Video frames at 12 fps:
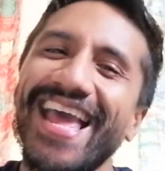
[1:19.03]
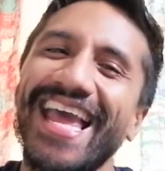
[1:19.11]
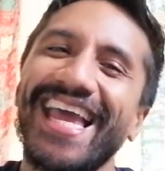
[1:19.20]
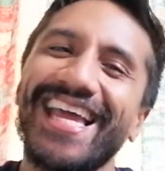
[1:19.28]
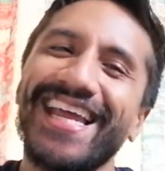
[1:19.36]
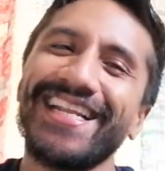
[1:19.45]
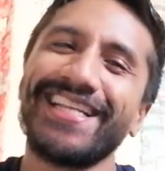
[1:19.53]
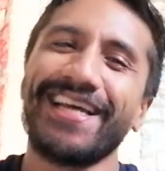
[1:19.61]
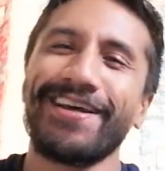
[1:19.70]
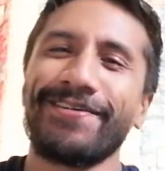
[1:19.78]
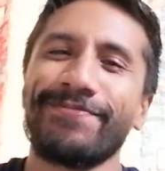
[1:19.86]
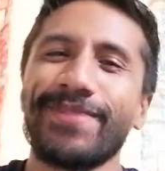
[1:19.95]
and
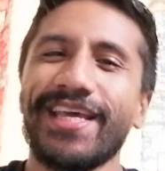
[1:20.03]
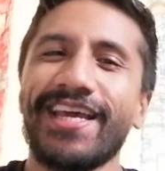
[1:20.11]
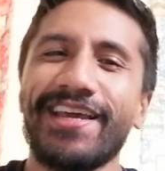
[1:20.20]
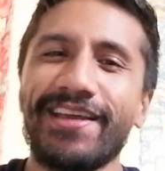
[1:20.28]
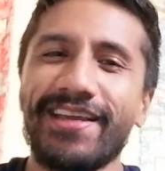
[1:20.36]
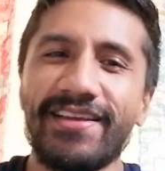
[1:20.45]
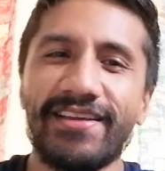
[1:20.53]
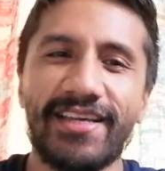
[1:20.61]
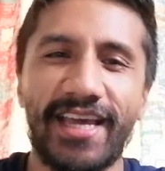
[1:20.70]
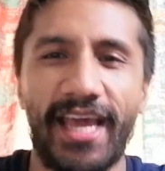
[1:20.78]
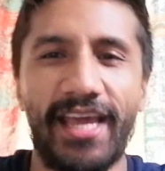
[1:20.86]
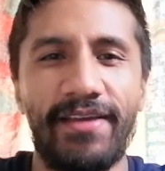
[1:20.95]
they
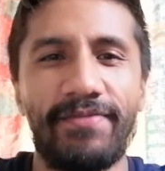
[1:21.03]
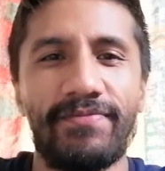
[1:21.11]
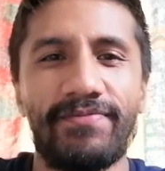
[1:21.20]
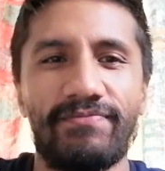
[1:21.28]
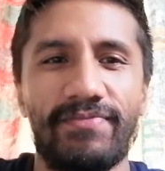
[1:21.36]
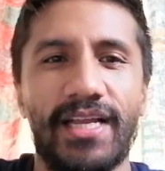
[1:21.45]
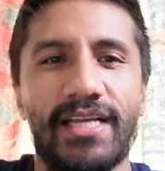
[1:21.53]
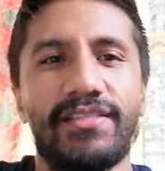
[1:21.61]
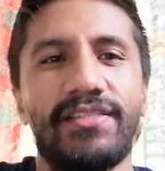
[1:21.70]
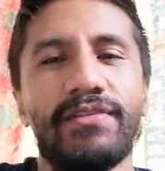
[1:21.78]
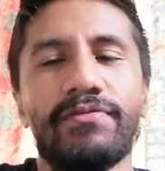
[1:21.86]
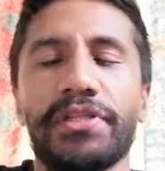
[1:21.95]
came
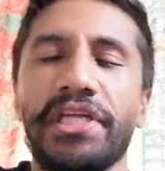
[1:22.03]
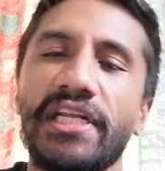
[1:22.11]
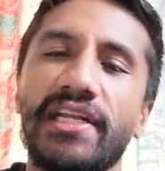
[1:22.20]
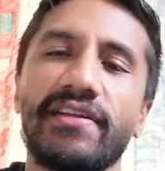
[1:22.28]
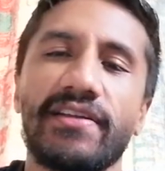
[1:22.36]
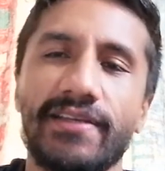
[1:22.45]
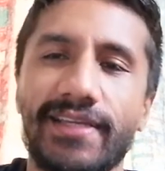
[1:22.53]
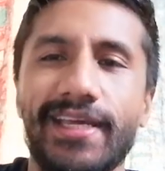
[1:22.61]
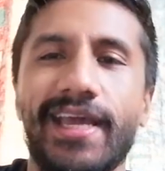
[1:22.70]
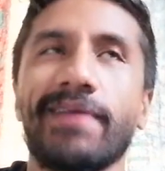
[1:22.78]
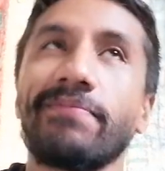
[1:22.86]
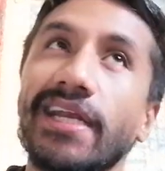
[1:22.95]
last year. Well, they didn't
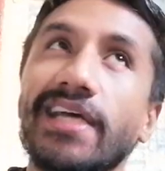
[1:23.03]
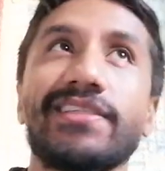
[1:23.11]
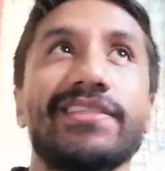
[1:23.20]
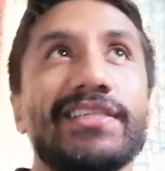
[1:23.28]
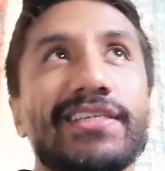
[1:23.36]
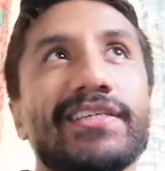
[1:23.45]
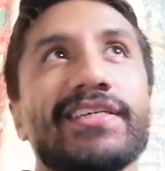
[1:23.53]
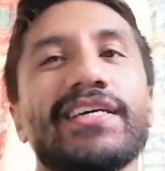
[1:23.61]
came last year.